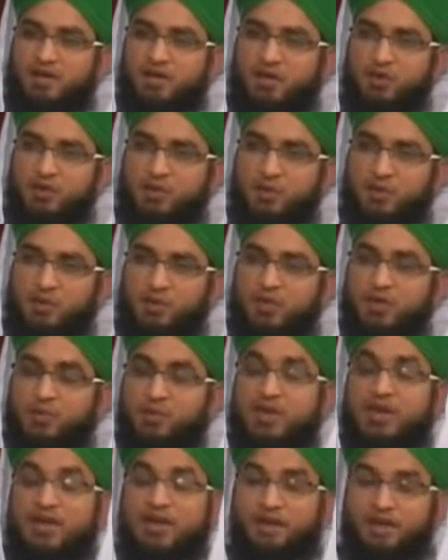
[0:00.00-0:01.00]

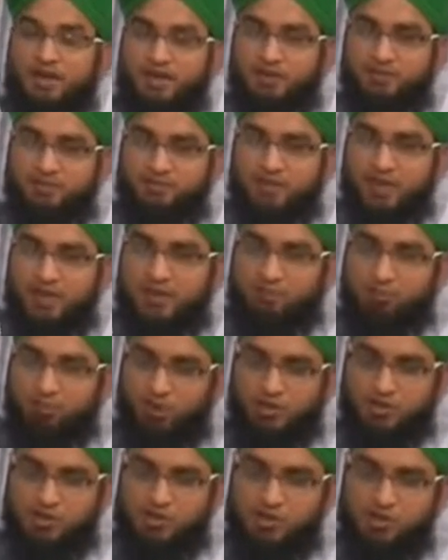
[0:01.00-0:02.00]
we learn the
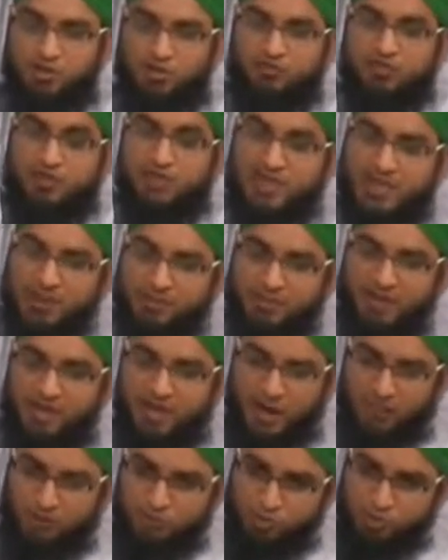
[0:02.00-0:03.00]
importance of keeping
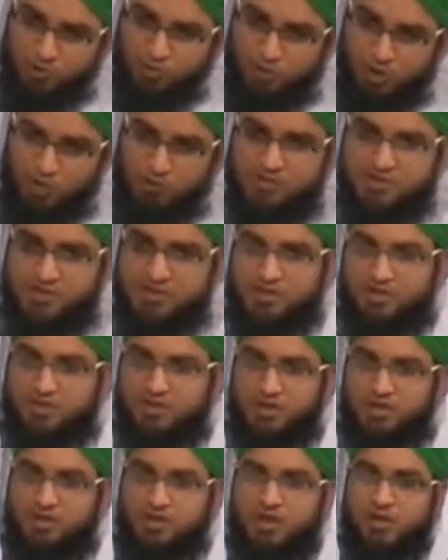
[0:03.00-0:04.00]
up to promises,
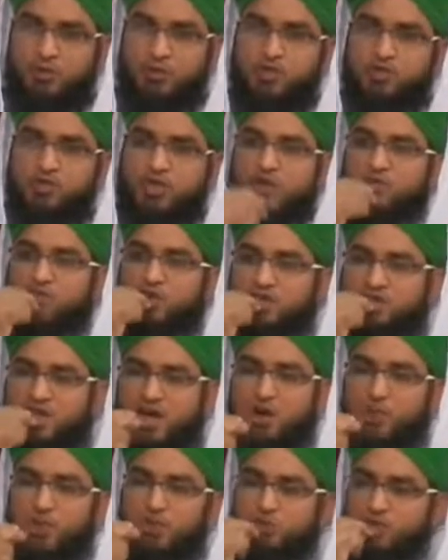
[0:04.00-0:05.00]
inshallah. When you give your
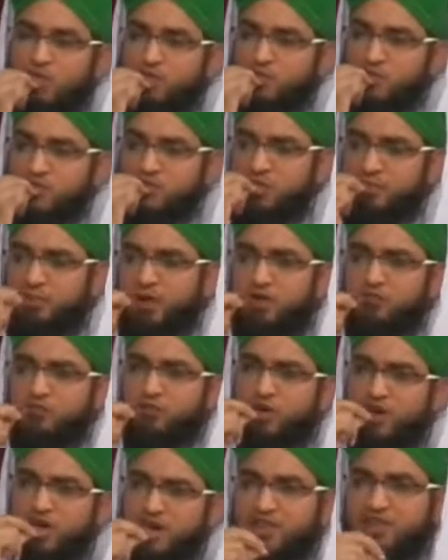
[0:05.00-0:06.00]
tongue, when you give your zaban
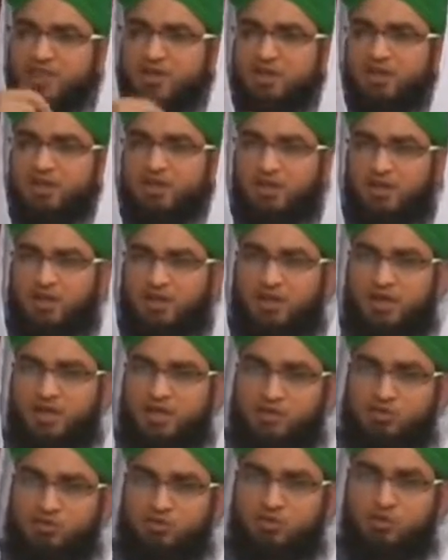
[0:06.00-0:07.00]
for anything,
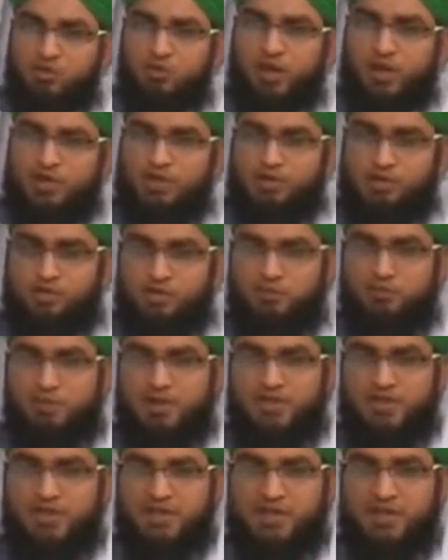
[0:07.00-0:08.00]
so one should
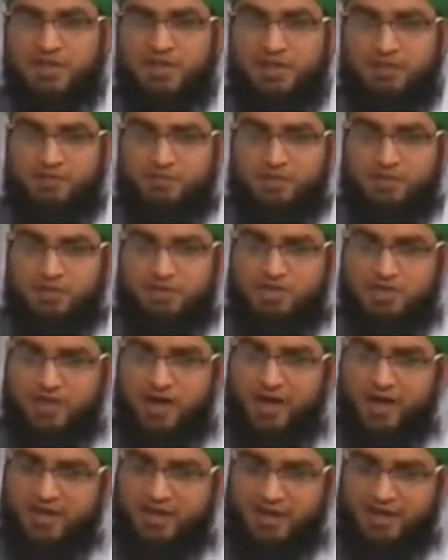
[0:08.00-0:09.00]
basically
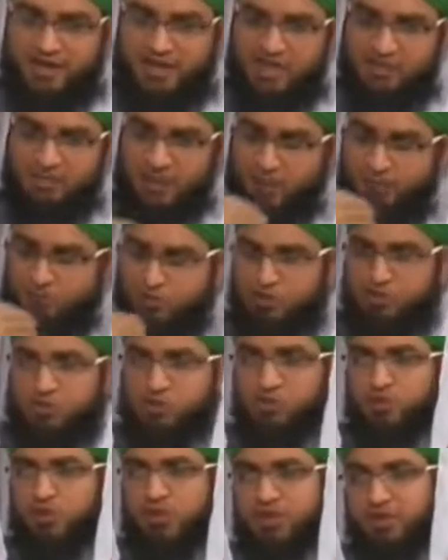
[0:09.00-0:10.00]
try and keep up to
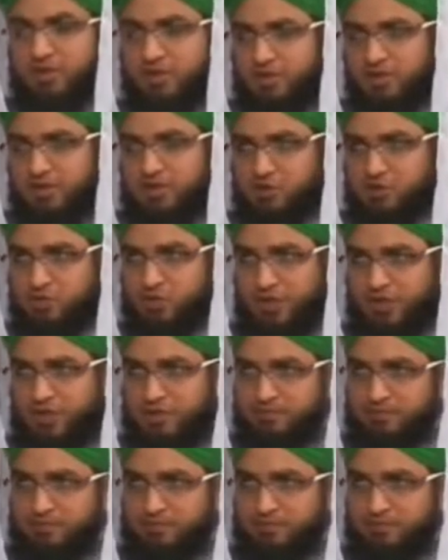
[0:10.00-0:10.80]
his word in this way.